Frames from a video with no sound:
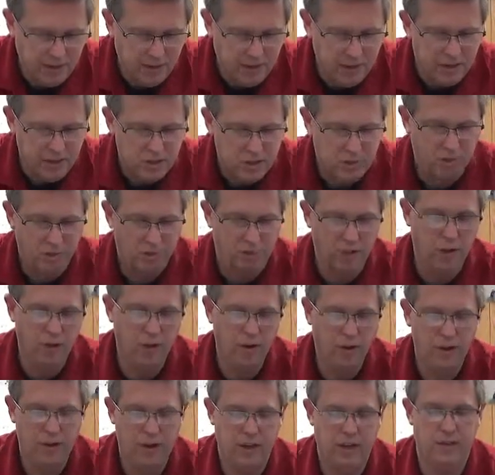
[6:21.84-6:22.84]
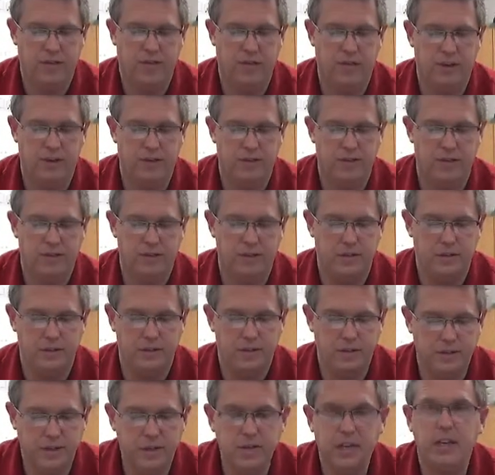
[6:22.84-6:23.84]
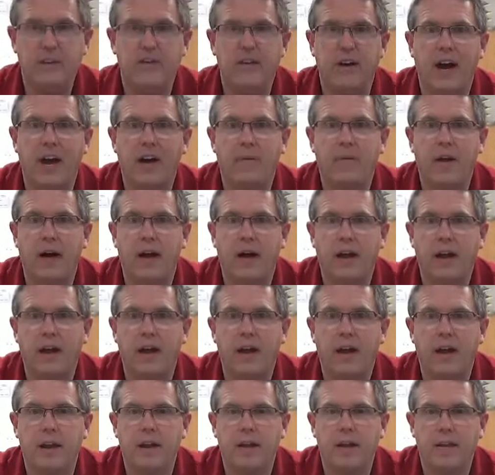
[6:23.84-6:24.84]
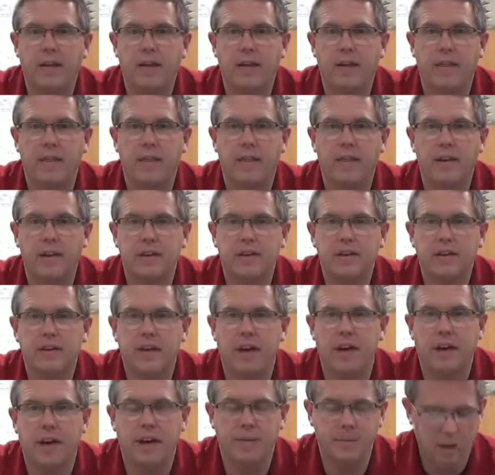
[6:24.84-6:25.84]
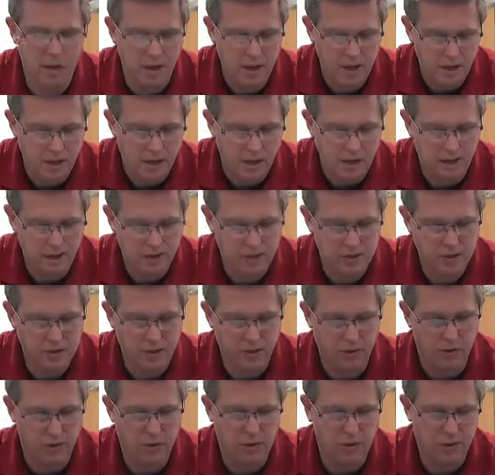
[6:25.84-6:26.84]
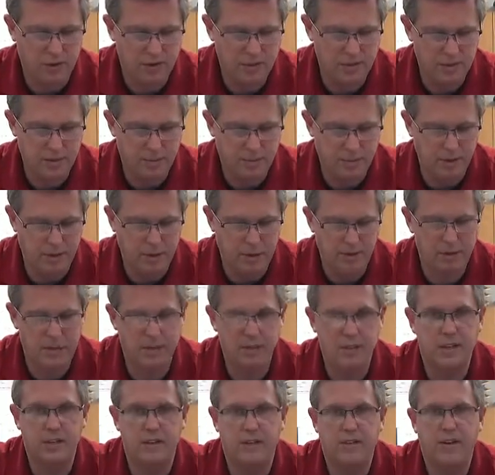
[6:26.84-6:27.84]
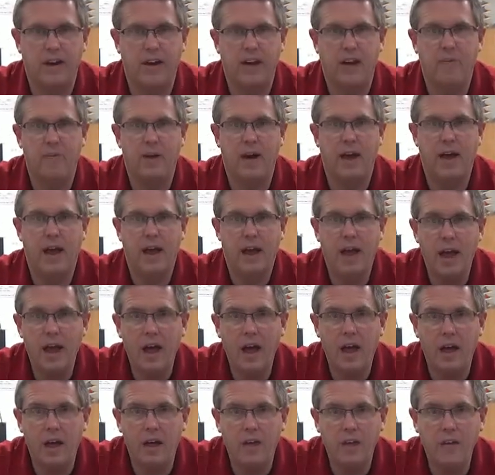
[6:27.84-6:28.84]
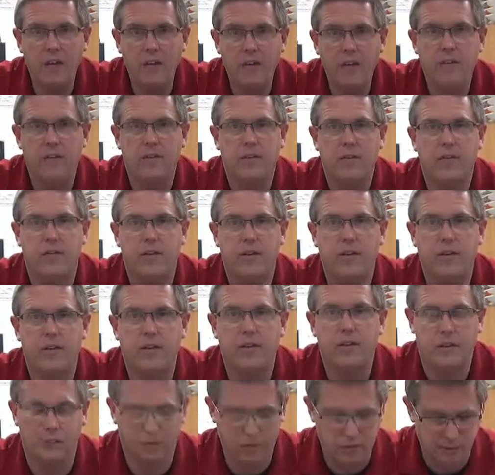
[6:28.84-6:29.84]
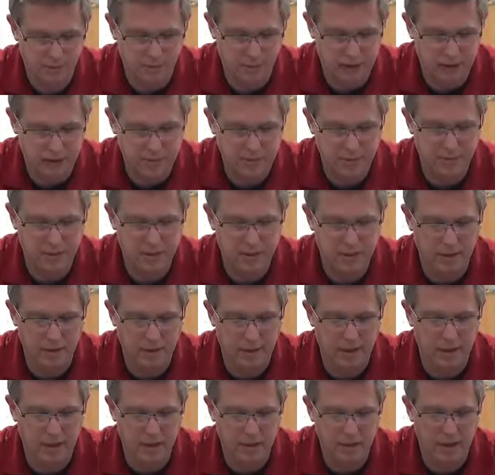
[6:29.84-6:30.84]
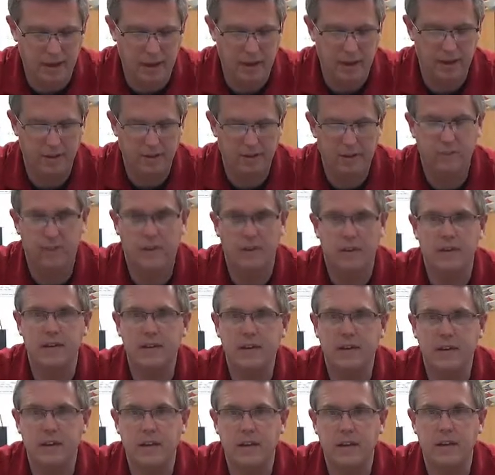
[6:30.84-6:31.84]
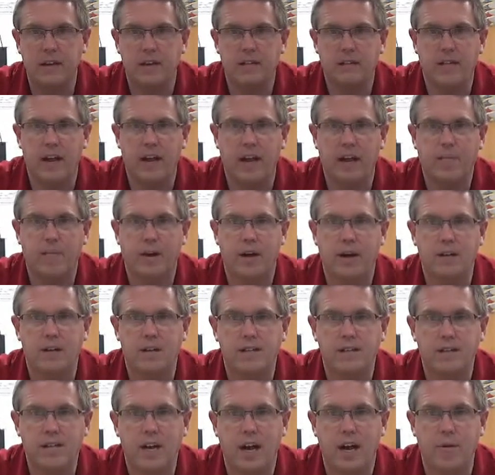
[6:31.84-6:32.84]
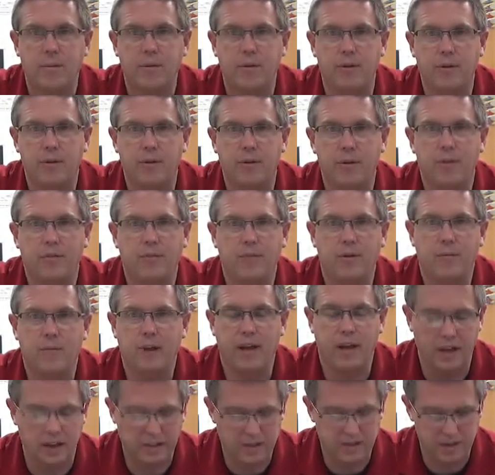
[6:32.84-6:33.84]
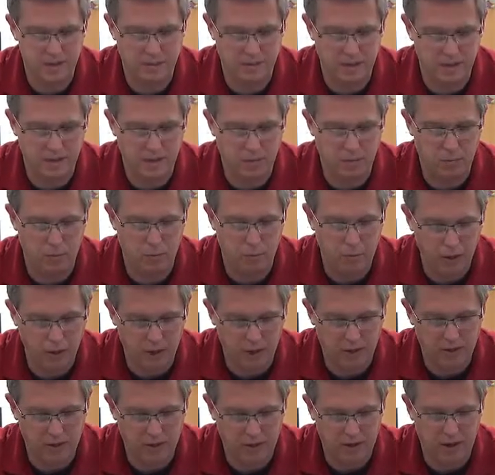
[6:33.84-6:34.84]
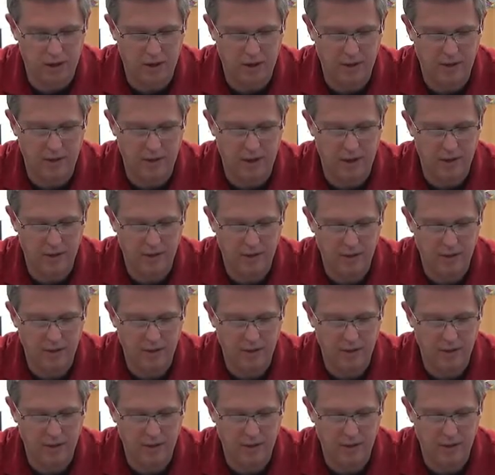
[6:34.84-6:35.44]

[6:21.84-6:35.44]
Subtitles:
So before it was D divided by N. This time it's going to be D divided by L for my estimated length, and it's going to be D divided by W for my estimated width on that.